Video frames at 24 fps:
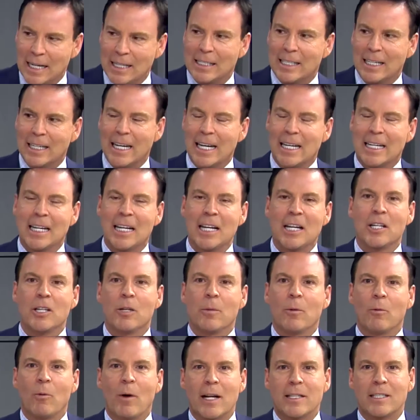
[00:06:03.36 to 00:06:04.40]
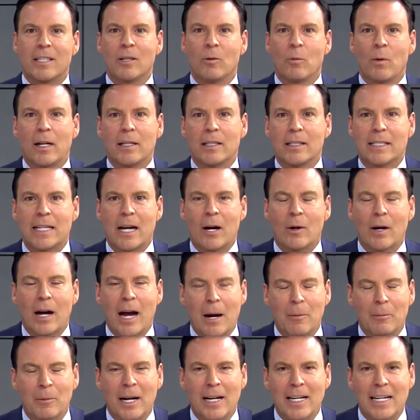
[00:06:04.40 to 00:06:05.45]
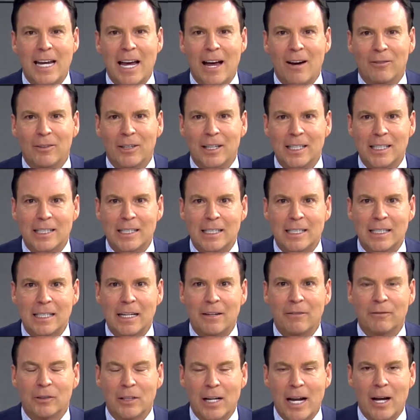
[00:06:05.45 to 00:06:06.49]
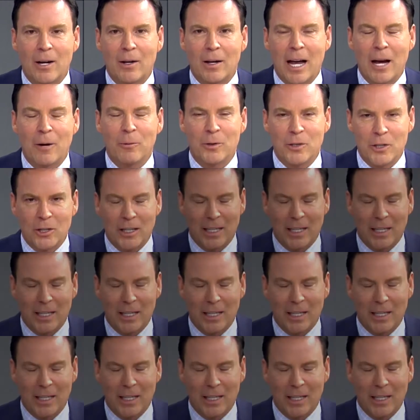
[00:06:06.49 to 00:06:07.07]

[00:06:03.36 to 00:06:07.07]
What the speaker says: again. You've been watching The Wellness Hour. I'm Randy Alvarez. For now, I wish you could